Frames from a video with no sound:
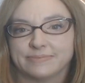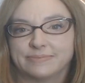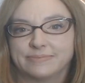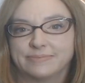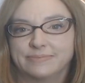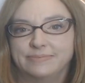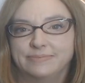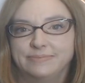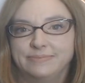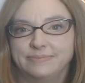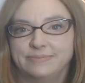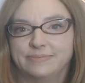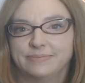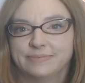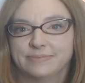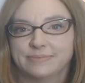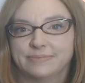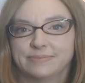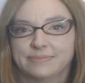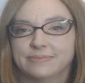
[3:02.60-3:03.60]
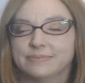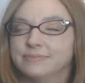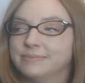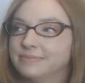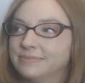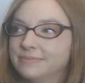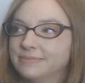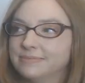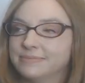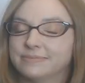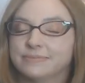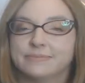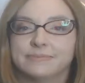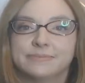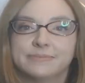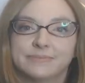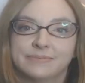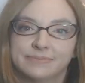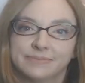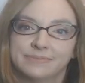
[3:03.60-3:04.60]

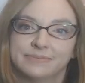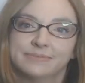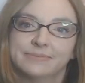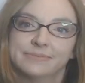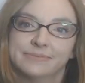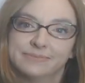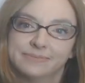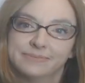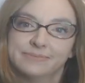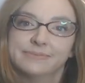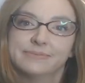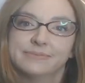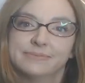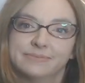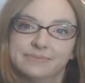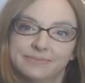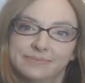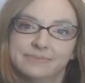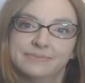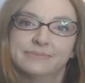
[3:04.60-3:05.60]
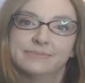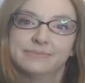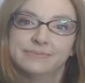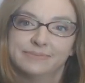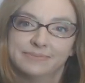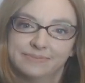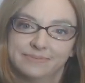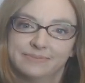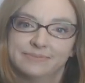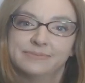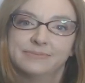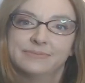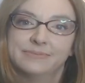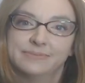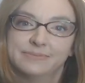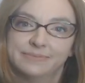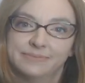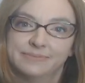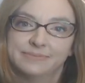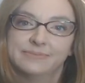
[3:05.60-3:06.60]

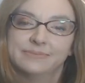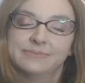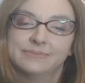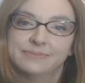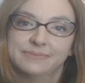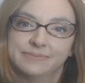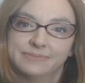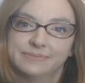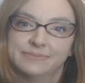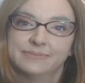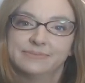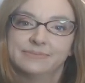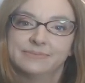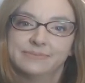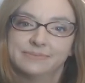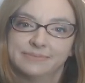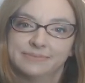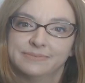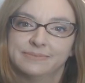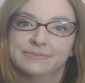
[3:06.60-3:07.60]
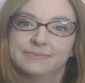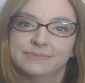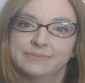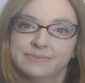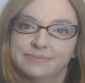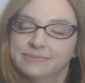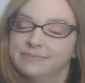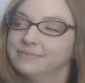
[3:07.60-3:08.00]
This person isn't speaking.